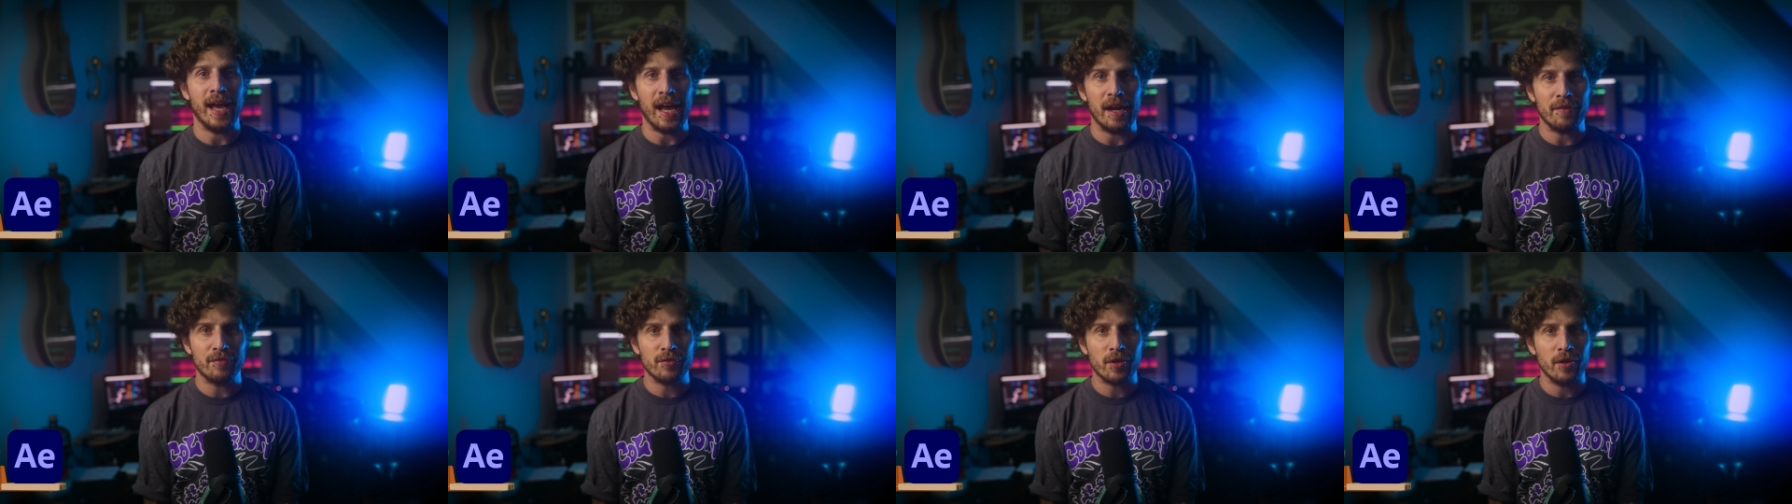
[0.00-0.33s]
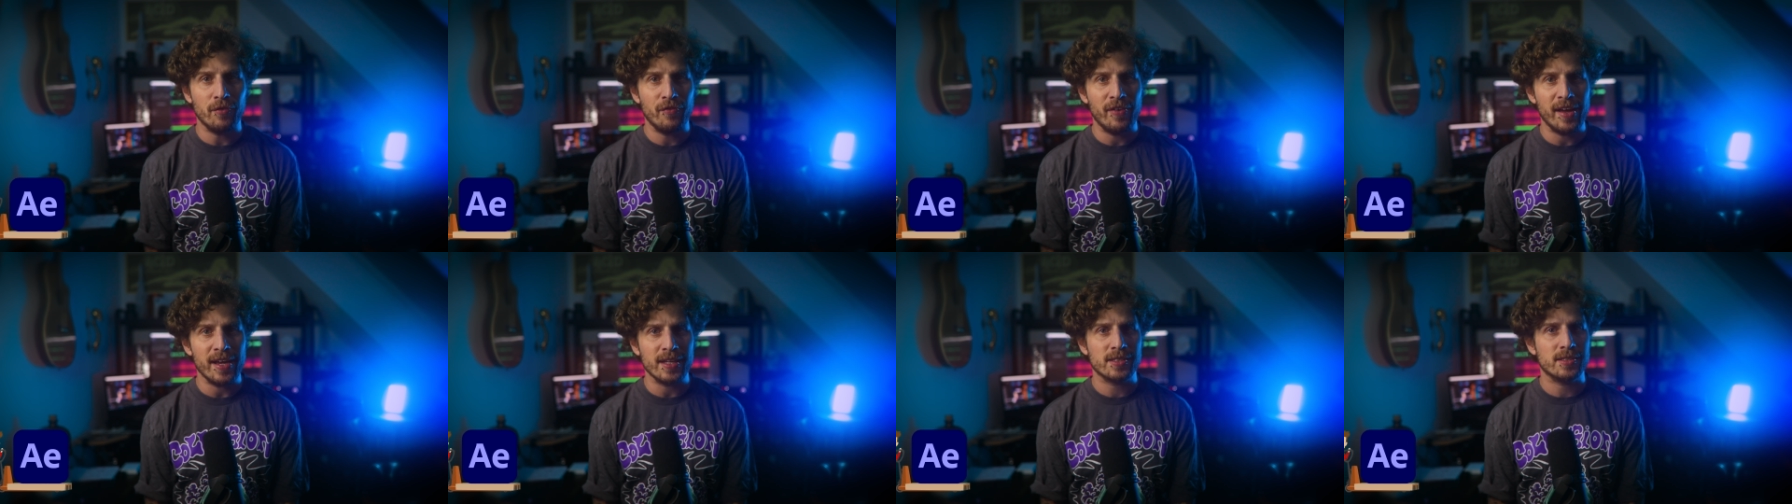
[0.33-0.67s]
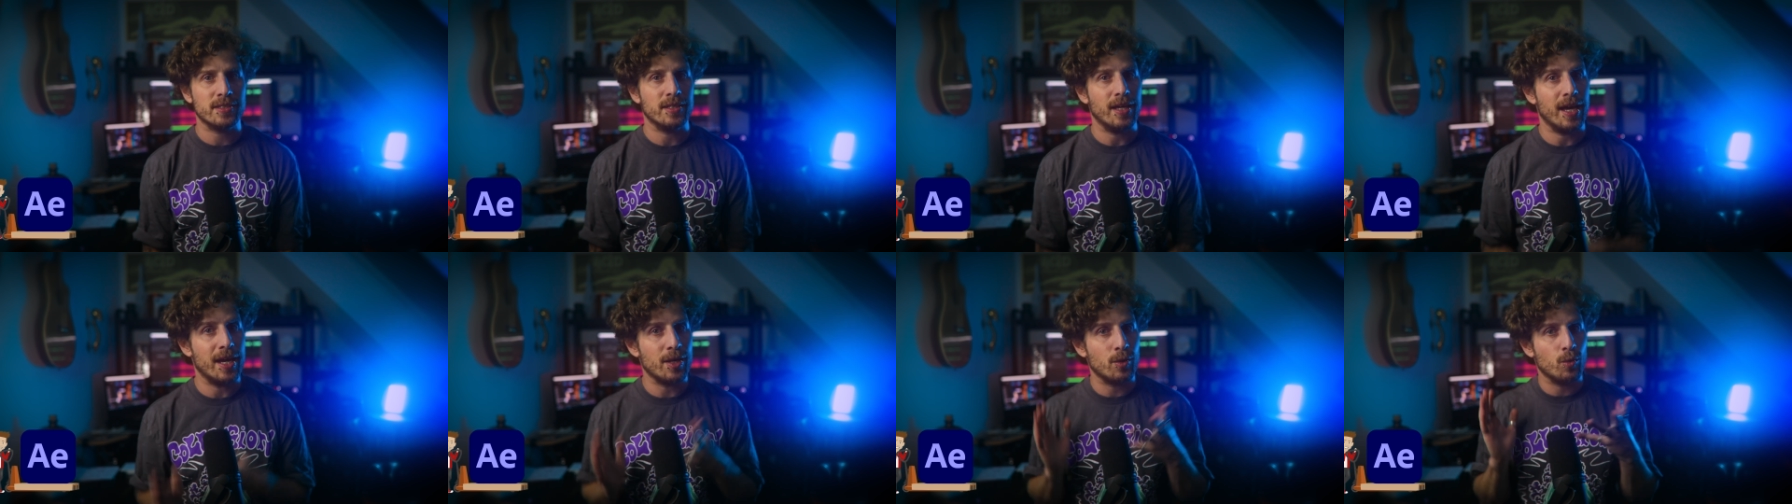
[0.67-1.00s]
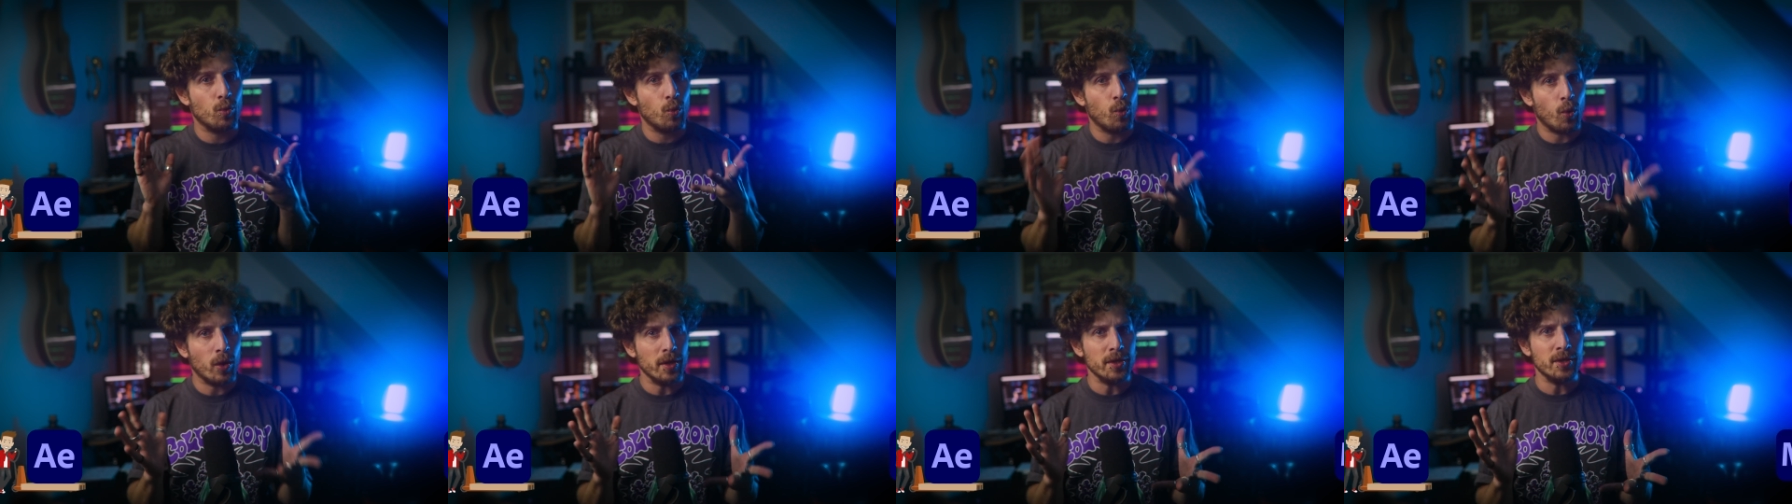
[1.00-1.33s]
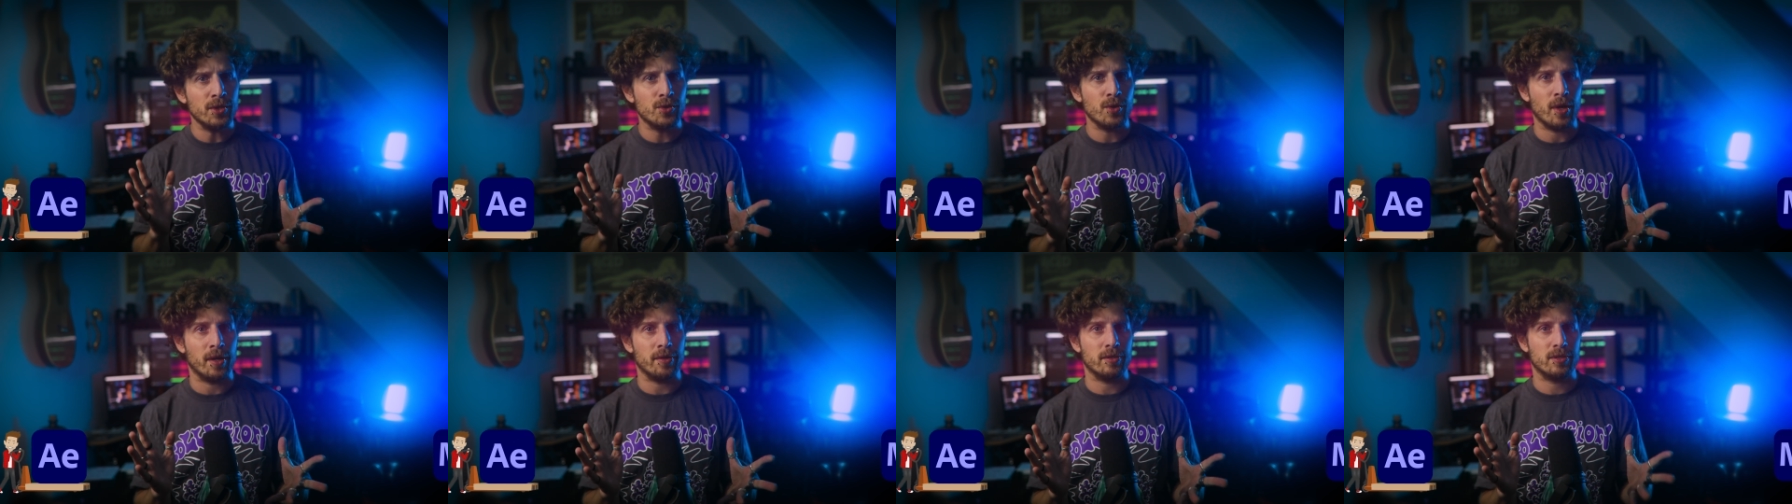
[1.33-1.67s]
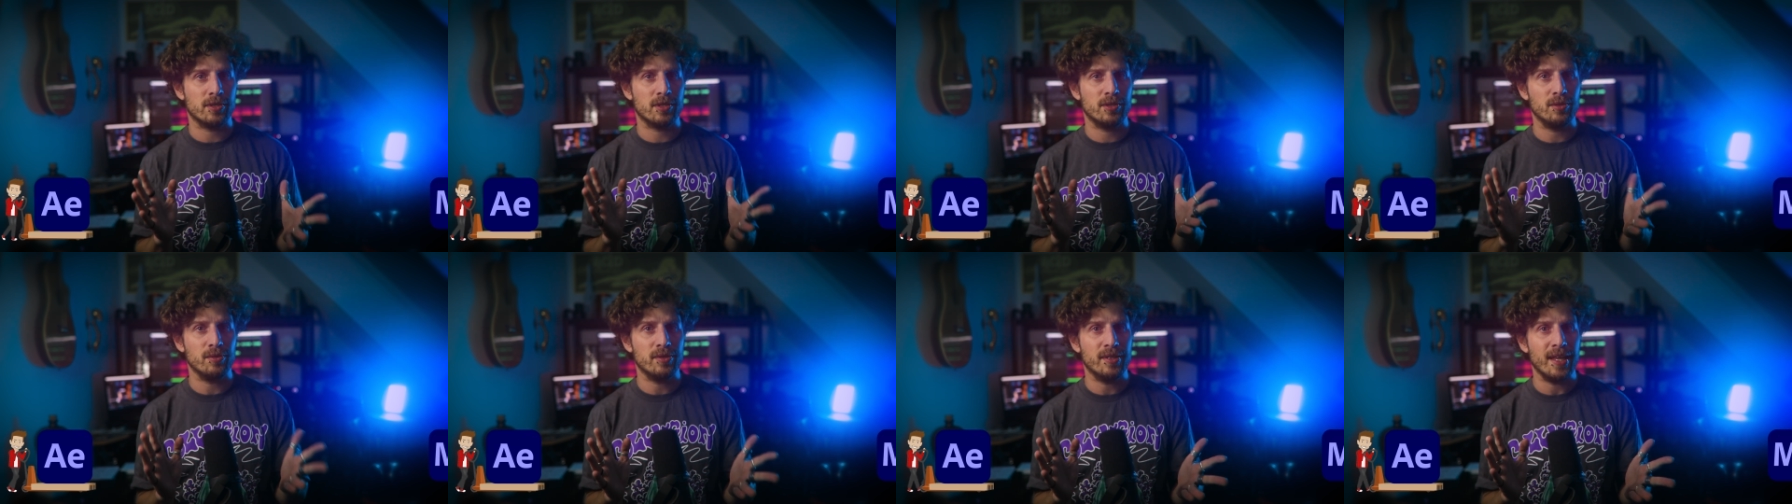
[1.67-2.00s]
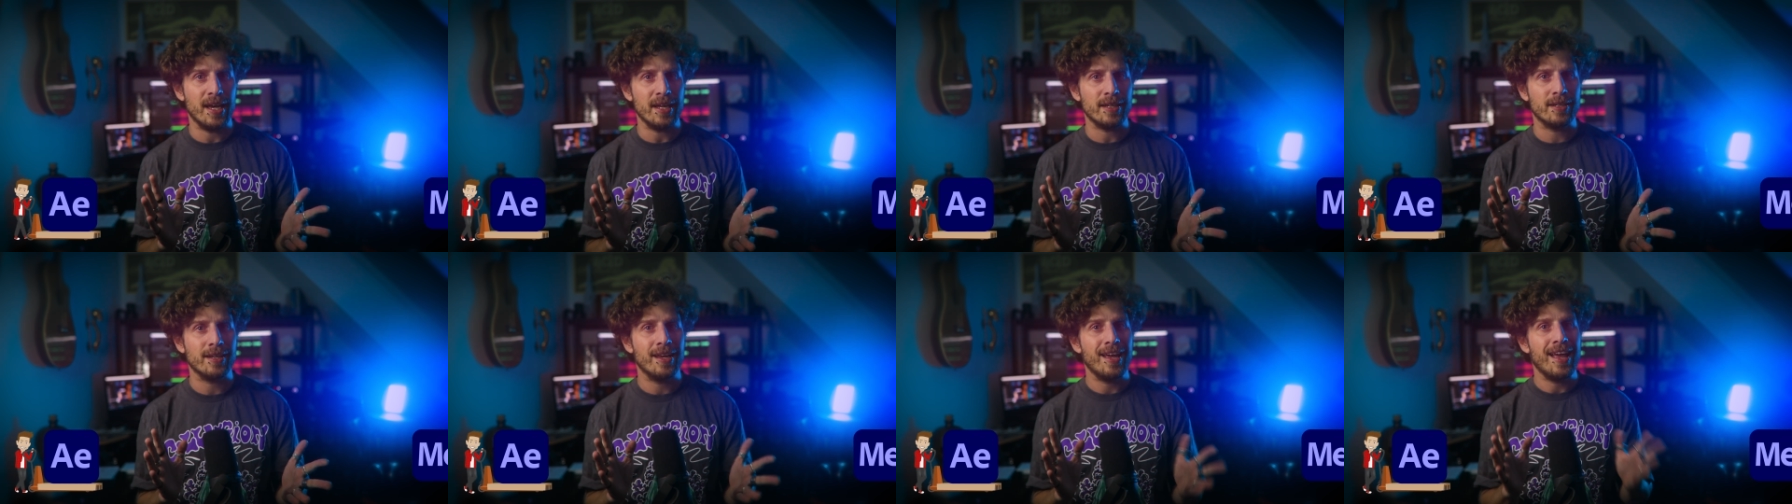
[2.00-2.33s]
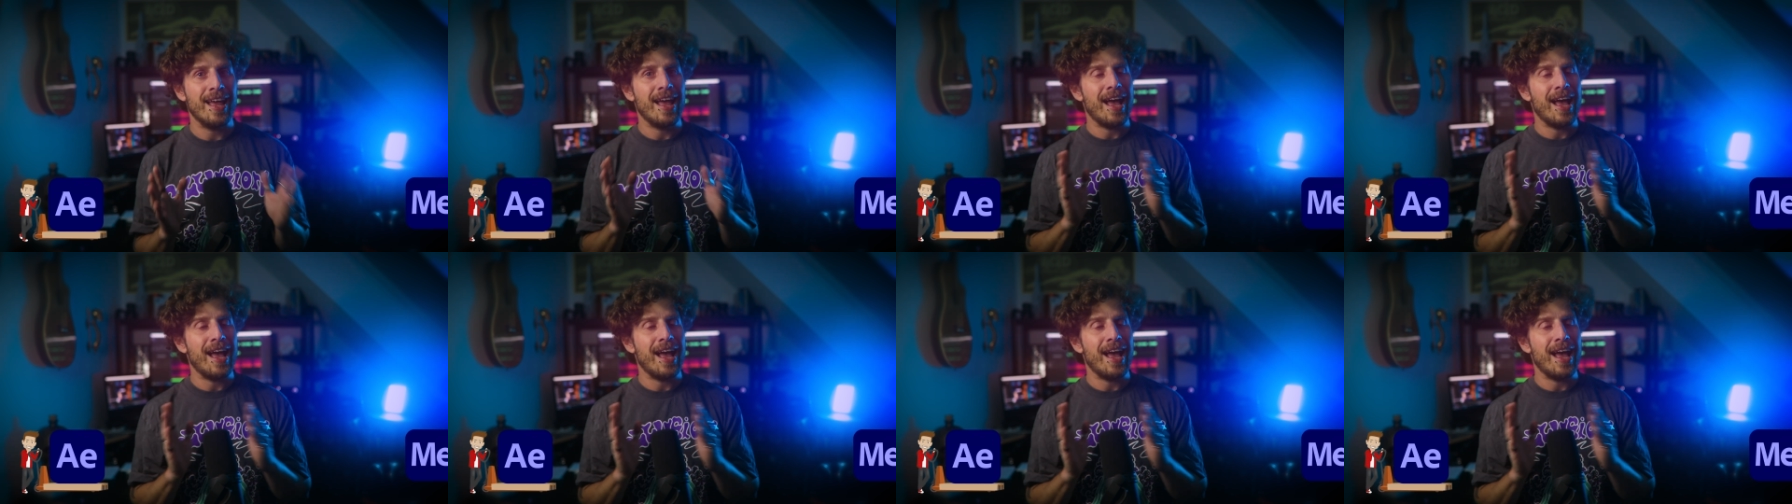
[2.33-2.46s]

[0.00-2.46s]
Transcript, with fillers: After Effects and once you understood that,